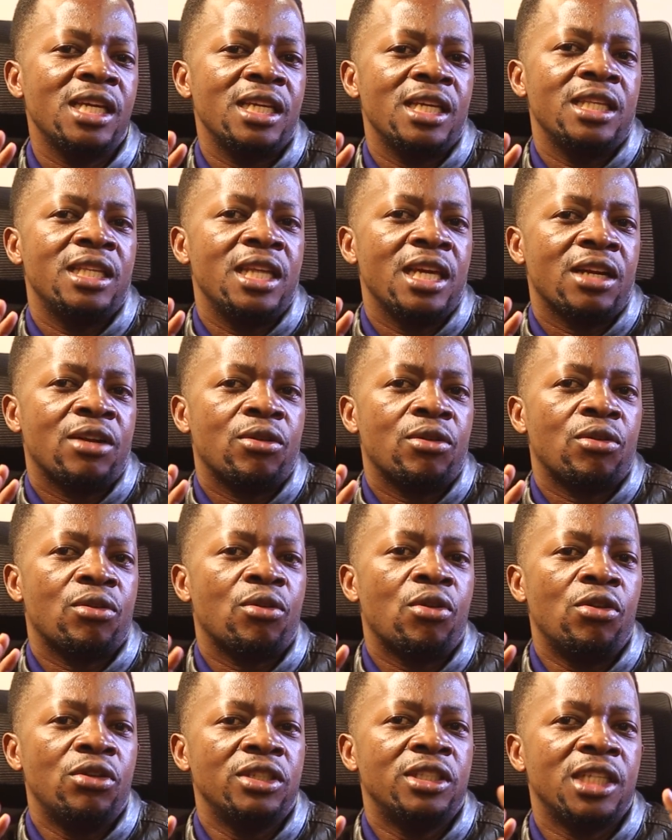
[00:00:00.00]
the
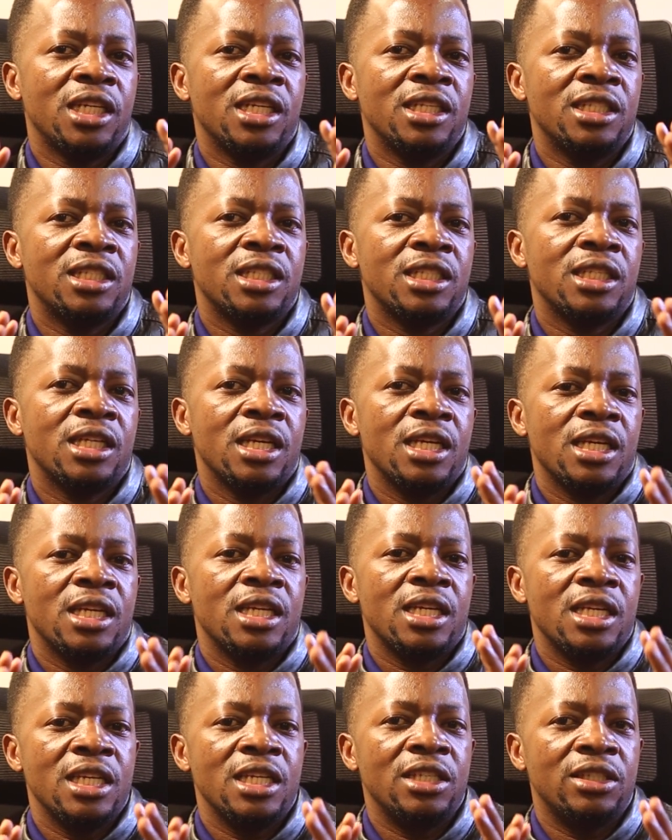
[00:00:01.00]
content
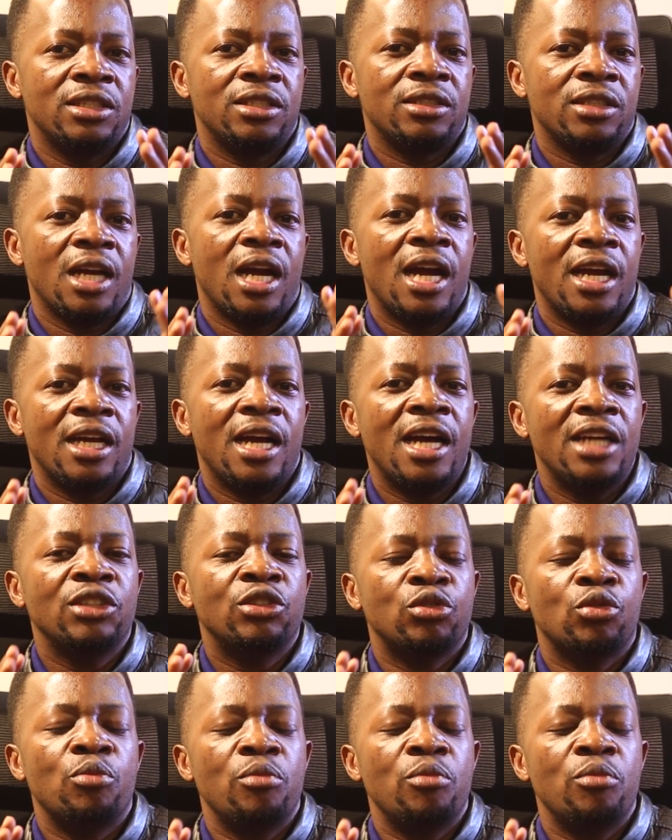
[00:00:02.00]
has to